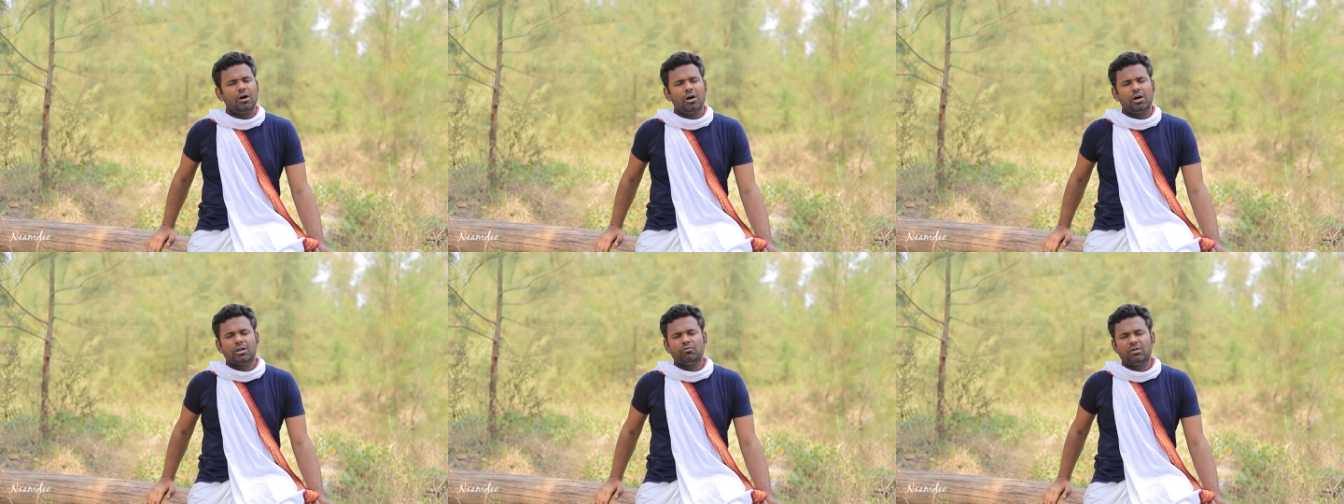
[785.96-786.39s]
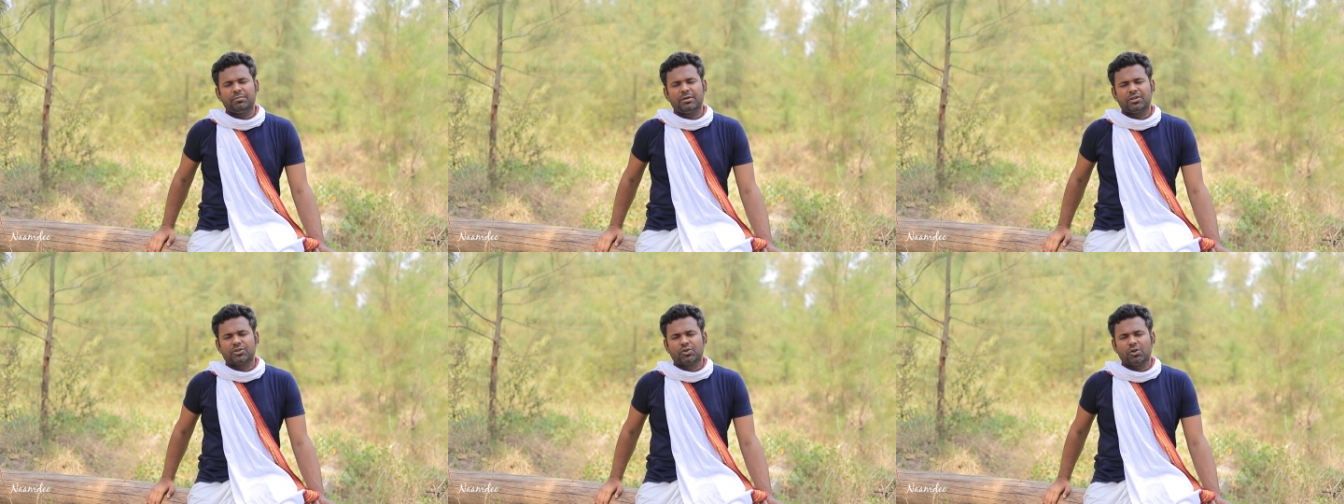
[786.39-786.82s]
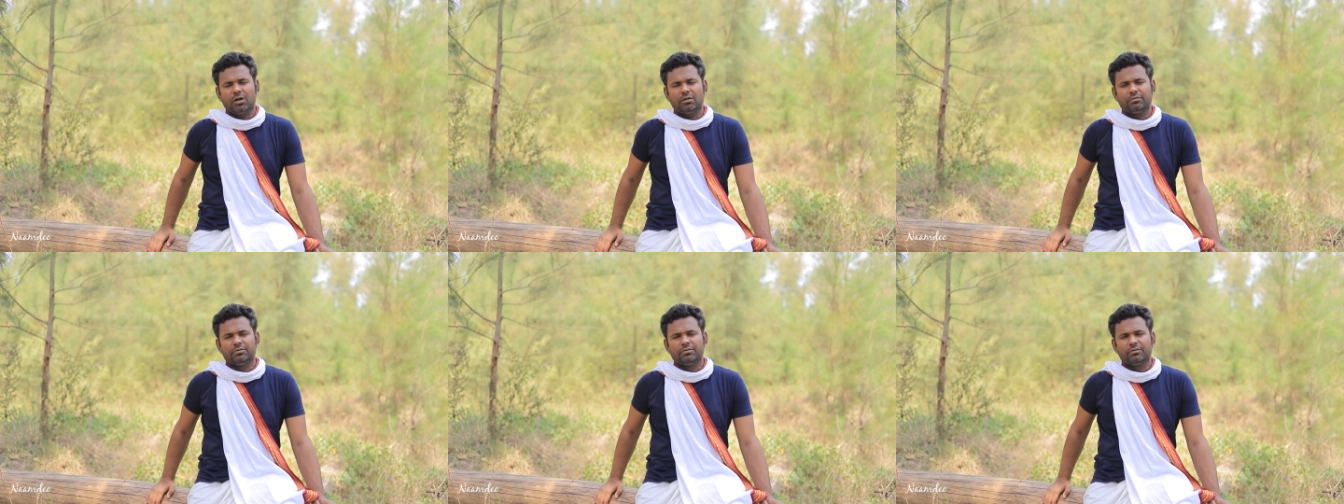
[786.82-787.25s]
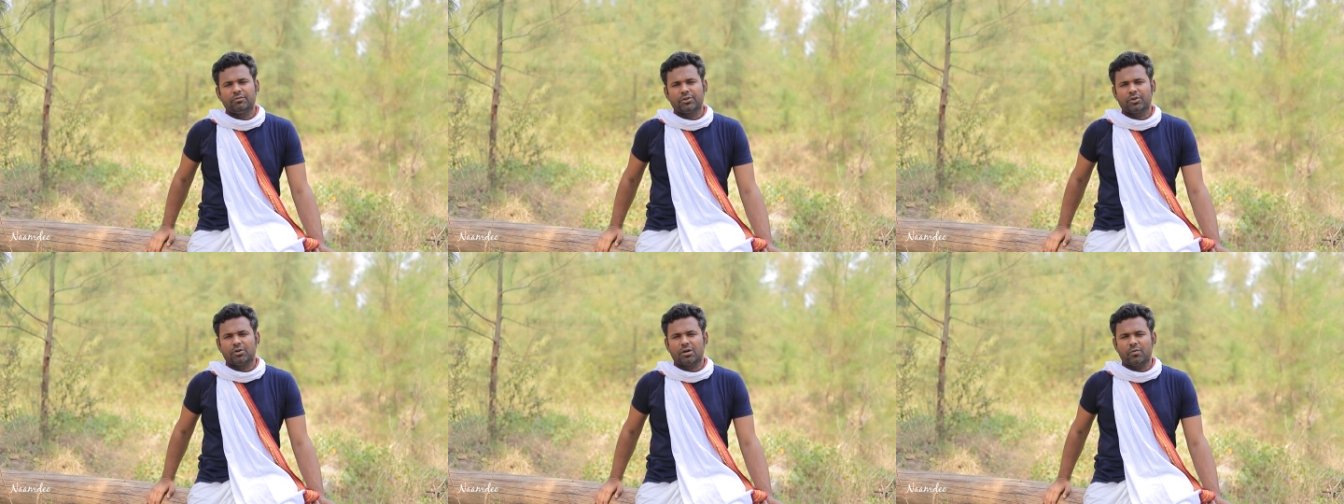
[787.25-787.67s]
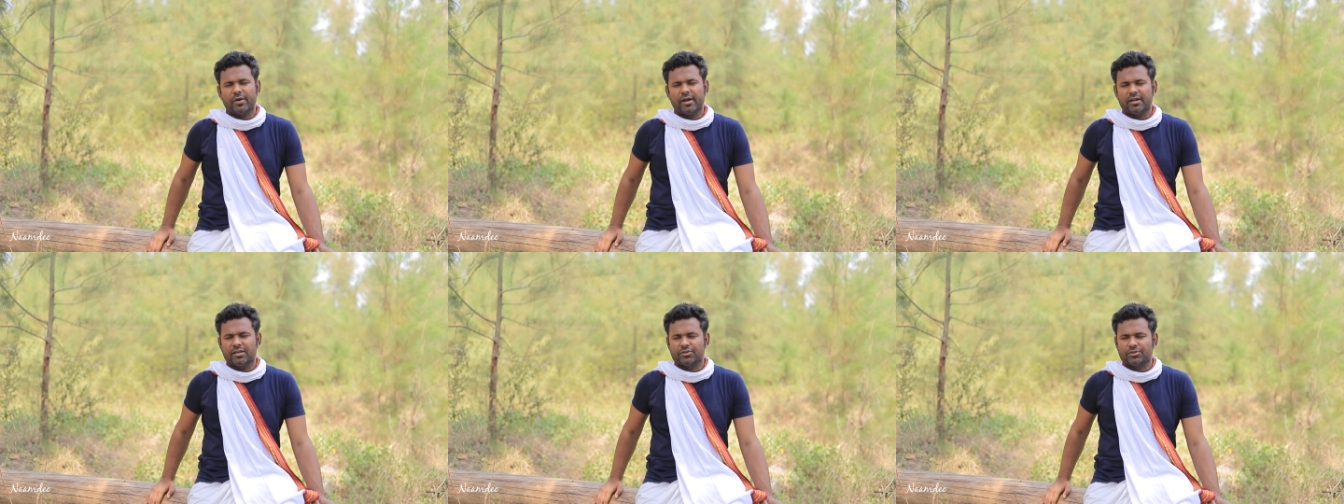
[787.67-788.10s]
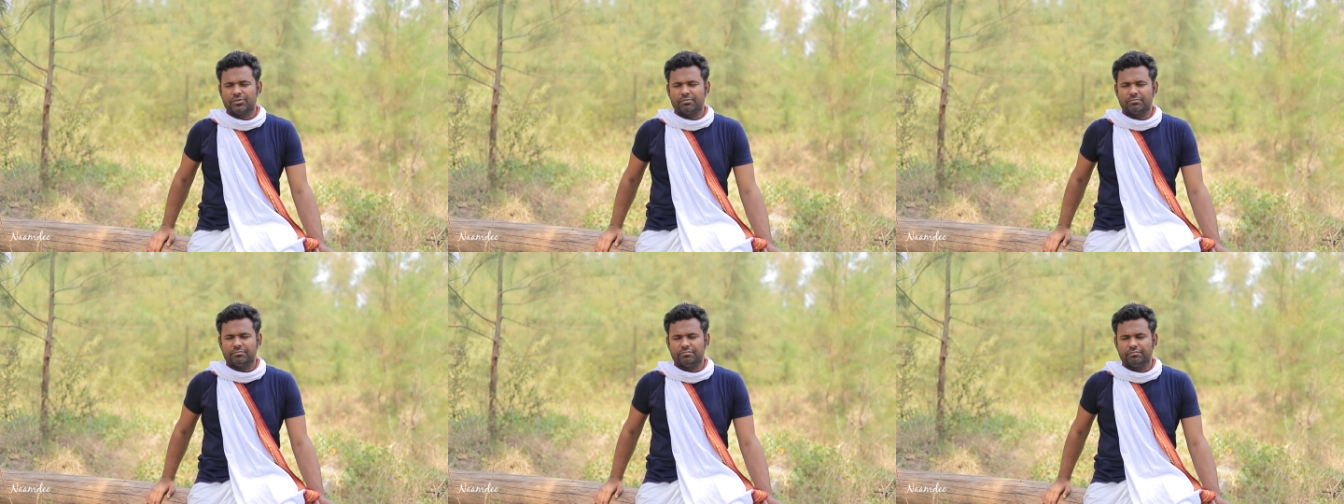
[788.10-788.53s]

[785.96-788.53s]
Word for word: All will be dissolved with your awareness.